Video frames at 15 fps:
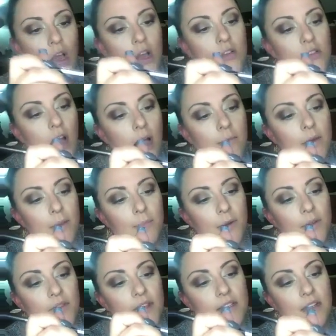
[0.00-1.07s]
So I'm going to
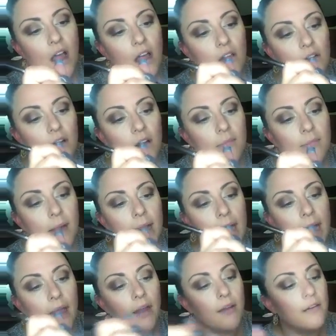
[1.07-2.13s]
put this color on my
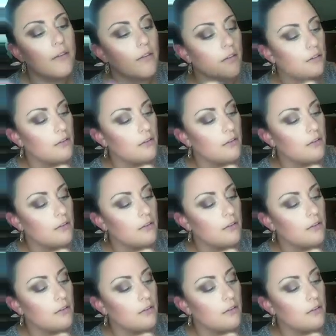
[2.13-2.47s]
hand.